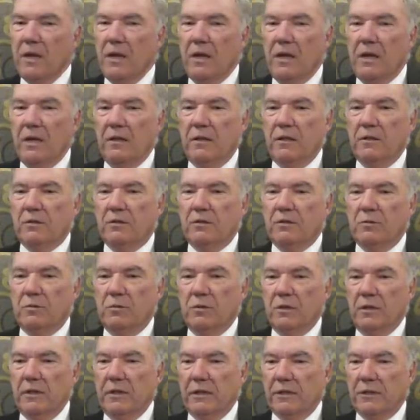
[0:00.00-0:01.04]
And this is
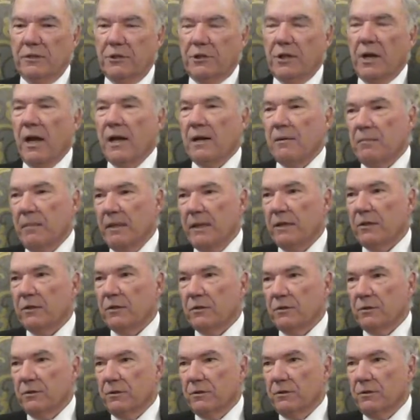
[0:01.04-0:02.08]
really a shot
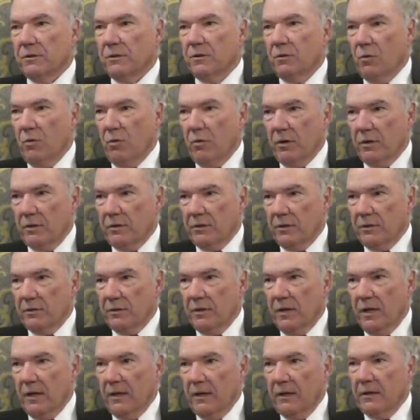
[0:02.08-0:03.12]
maker's course.
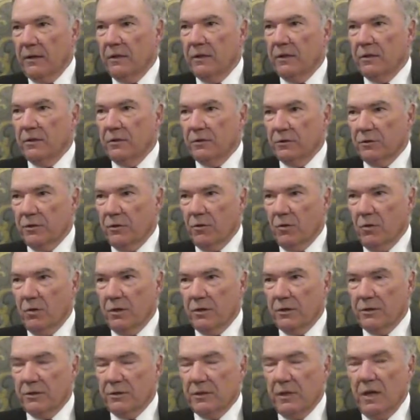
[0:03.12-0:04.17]
It's not a hitter's
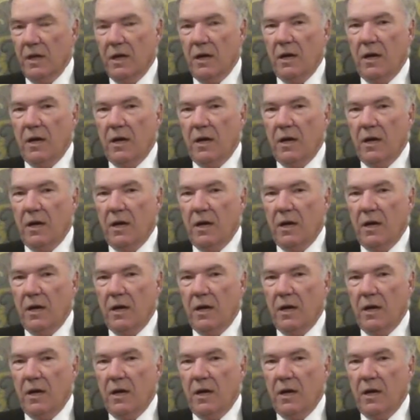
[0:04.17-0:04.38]
course.